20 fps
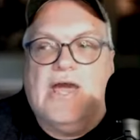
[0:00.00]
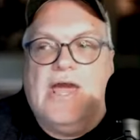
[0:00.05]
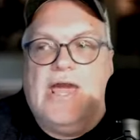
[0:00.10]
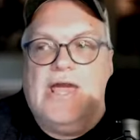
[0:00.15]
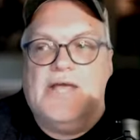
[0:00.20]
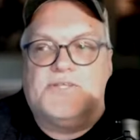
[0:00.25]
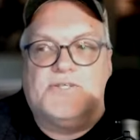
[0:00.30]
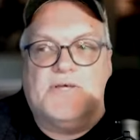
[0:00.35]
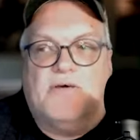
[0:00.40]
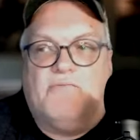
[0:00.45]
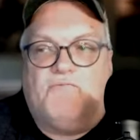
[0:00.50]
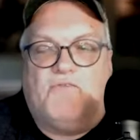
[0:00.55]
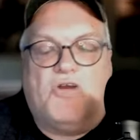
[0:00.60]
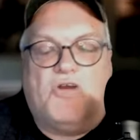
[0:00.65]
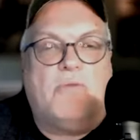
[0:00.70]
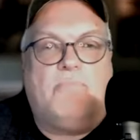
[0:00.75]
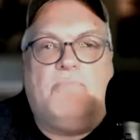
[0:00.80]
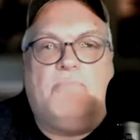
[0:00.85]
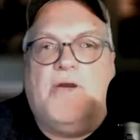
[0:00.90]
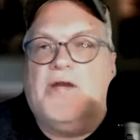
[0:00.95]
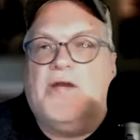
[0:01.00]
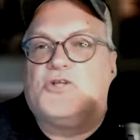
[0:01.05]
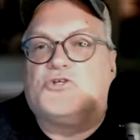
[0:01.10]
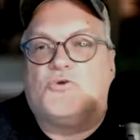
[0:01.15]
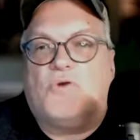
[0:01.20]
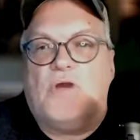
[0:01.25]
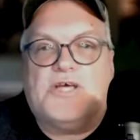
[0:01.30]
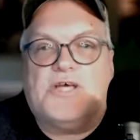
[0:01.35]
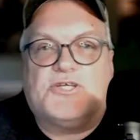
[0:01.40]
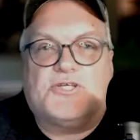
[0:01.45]
It's a very
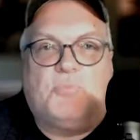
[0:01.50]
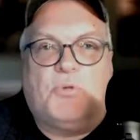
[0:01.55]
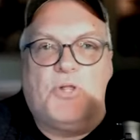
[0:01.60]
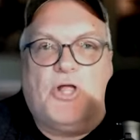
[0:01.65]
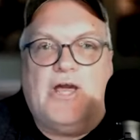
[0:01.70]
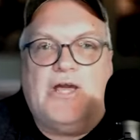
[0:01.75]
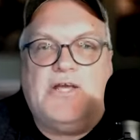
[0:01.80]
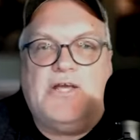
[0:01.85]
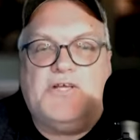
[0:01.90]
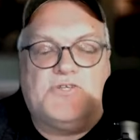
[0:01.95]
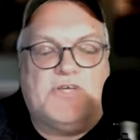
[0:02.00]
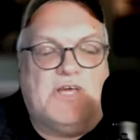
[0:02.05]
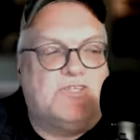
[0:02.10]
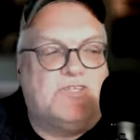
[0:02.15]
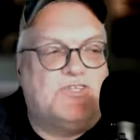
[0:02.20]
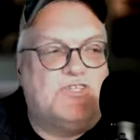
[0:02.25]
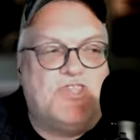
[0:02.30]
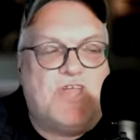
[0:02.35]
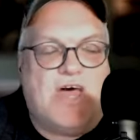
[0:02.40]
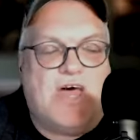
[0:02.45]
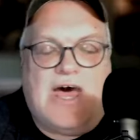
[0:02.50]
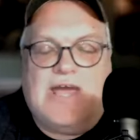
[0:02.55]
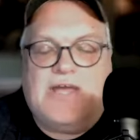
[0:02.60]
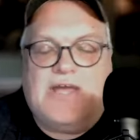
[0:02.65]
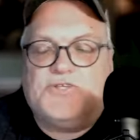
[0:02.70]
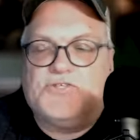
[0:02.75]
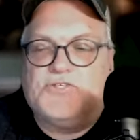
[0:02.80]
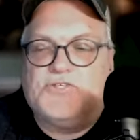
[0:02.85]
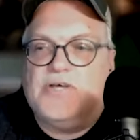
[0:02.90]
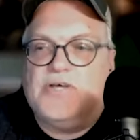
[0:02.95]
picturesque place. It's
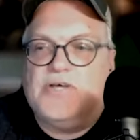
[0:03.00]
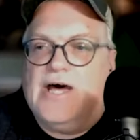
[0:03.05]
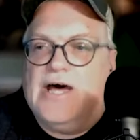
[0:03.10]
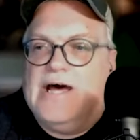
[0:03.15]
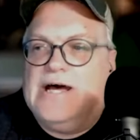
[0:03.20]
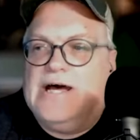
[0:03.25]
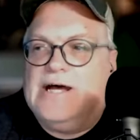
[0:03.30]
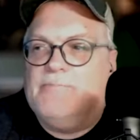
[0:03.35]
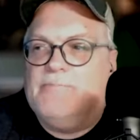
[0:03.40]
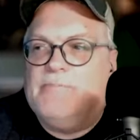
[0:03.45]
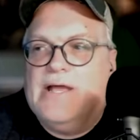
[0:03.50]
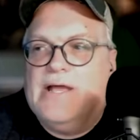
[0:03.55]
nice. Uh,